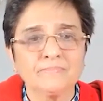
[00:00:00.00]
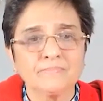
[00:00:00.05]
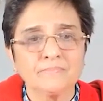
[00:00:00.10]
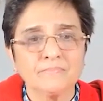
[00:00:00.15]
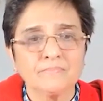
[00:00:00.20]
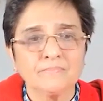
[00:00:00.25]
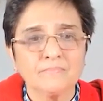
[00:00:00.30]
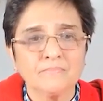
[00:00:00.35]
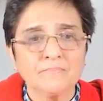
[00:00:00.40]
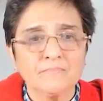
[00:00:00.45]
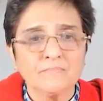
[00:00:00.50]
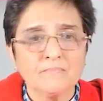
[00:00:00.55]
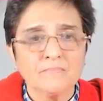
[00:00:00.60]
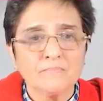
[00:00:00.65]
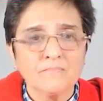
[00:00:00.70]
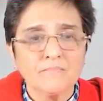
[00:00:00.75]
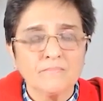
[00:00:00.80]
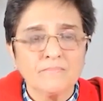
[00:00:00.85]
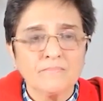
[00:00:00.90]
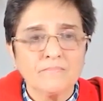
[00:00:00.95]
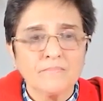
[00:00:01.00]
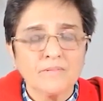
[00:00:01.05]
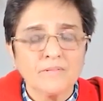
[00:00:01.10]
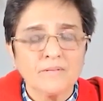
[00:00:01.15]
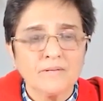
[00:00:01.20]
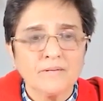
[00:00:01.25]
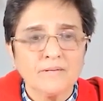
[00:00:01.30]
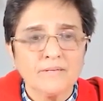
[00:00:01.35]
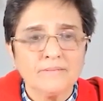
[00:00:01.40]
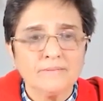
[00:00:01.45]

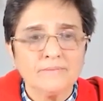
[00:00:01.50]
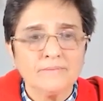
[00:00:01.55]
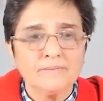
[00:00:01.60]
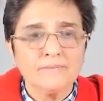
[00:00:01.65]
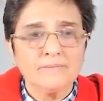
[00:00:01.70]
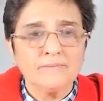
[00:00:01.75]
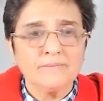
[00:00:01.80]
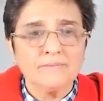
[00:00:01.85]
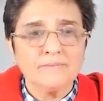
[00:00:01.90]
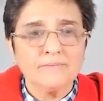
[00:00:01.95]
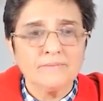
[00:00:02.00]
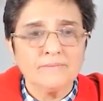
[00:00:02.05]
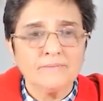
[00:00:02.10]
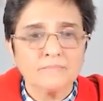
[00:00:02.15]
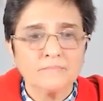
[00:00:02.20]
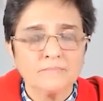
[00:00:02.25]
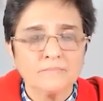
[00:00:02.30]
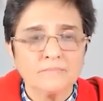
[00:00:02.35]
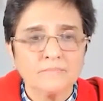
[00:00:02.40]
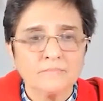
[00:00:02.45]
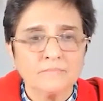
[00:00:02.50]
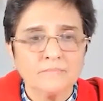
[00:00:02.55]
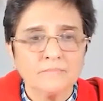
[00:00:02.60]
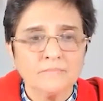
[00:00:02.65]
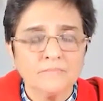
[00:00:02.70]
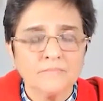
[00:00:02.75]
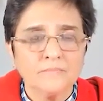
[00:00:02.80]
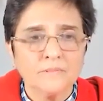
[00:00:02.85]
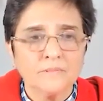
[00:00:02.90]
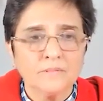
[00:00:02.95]

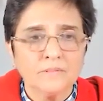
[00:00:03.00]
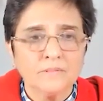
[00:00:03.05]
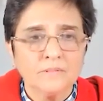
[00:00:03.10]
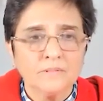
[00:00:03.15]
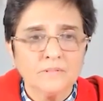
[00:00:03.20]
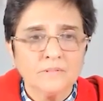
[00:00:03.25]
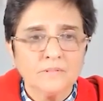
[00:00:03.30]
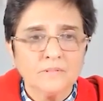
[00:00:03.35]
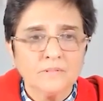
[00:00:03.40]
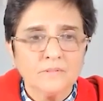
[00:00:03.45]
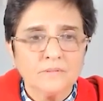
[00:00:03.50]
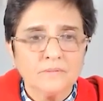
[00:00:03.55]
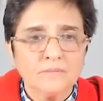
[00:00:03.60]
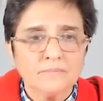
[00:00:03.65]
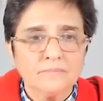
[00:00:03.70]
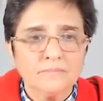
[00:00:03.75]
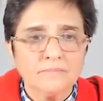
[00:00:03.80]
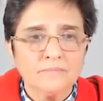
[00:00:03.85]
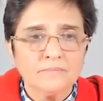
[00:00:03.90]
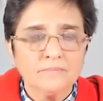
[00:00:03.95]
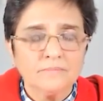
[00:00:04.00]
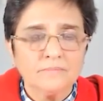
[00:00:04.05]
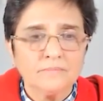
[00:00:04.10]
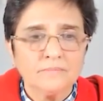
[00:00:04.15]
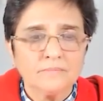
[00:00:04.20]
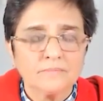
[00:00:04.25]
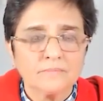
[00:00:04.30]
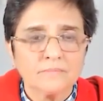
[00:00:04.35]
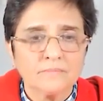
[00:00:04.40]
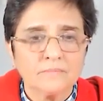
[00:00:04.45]

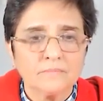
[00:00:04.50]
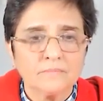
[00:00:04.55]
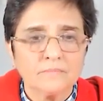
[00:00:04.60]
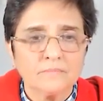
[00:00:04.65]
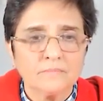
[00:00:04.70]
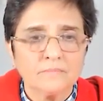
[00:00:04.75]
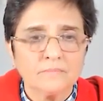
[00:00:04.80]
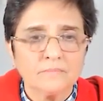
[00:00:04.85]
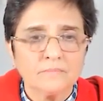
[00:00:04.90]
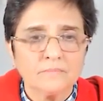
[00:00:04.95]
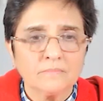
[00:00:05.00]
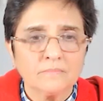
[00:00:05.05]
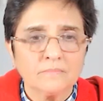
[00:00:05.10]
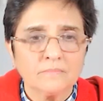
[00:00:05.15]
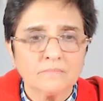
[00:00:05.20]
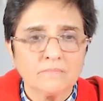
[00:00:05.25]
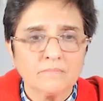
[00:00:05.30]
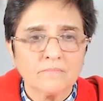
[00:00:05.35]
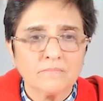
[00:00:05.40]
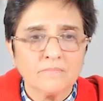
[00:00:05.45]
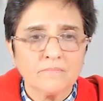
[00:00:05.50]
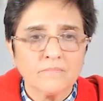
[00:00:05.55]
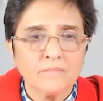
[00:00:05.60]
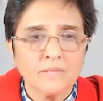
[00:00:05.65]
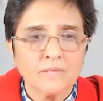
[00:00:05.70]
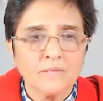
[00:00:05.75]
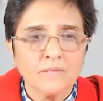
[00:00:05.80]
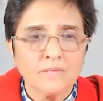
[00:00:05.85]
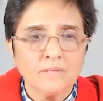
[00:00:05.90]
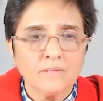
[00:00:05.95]

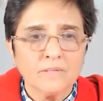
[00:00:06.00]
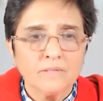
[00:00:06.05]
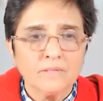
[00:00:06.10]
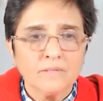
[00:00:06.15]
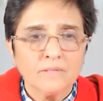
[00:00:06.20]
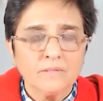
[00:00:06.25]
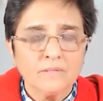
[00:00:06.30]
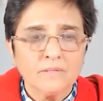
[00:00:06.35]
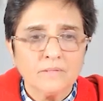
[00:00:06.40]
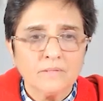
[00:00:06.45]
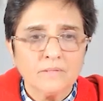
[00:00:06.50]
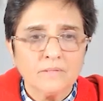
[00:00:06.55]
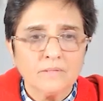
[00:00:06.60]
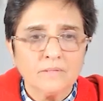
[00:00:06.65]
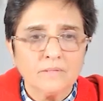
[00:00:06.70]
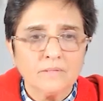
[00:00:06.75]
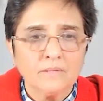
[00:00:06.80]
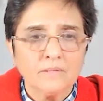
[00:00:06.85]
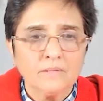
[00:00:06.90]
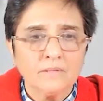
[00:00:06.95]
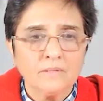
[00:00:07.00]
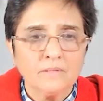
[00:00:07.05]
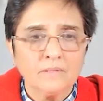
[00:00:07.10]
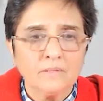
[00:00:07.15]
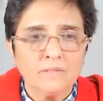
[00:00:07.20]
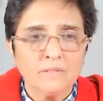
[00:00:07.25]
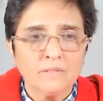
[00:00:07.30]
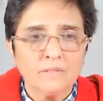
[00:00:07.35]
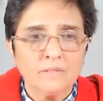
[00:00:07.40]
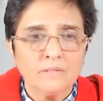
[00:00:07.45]

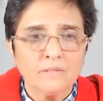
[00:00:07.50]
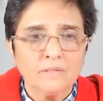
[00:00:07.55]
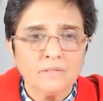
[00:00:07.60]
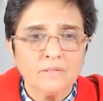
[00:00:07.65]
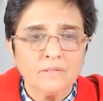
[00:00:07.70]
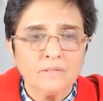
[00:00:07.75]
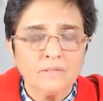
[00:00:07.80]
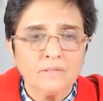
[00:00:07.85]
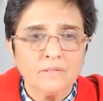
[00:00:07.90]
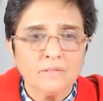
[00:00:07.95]
(silent)